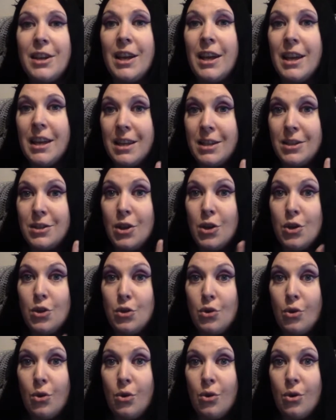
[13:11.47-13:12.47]
is
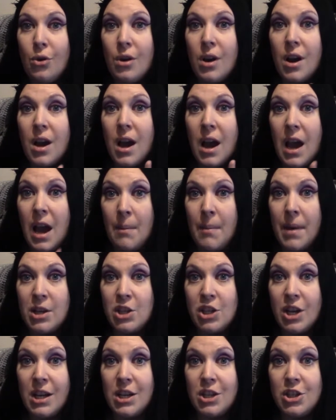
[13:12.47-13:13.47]
your
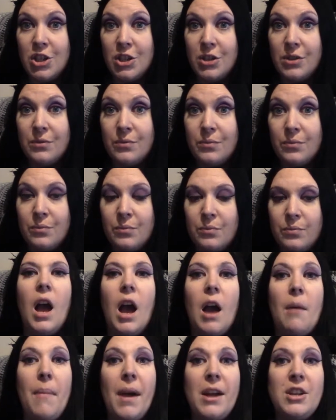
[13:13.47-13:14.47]
imagination.
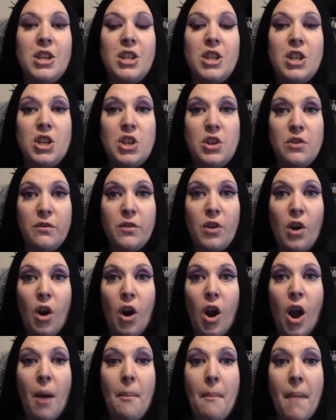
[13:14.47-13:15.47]
Imagine that you've
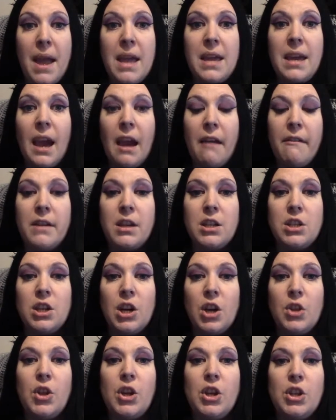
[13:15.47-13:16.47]
got a main character
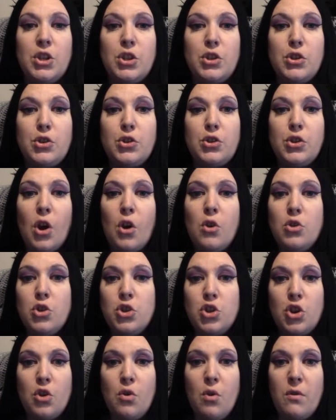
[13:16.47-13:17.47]
that is so
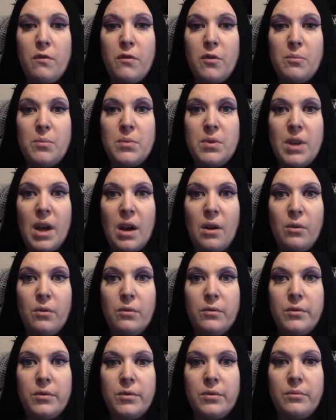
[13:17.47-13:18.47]
sure of
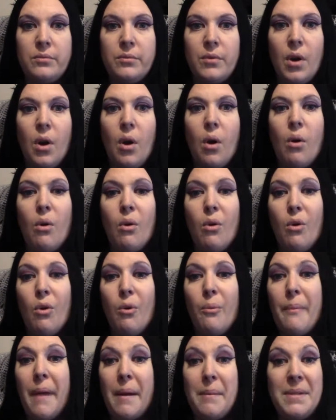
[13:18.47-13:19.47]
themselves, or
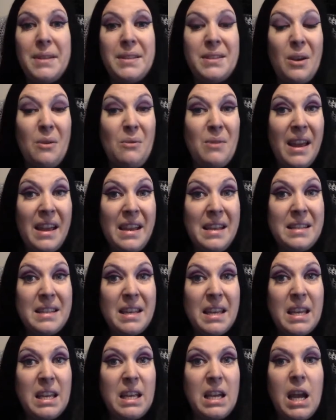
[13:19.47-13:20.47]
maybe so
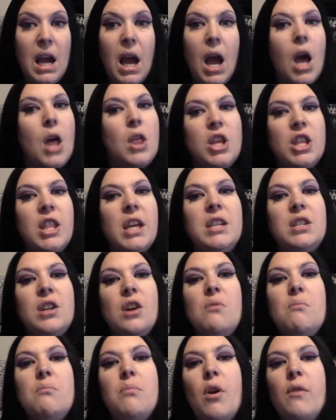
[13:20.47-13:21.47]
lazy, that they
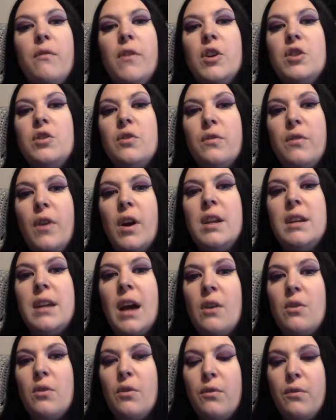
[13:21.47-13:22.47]
don't bother to find
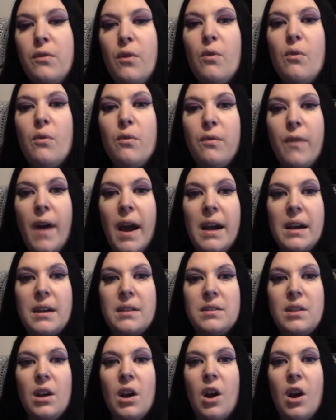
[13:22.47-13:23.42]
out the full facts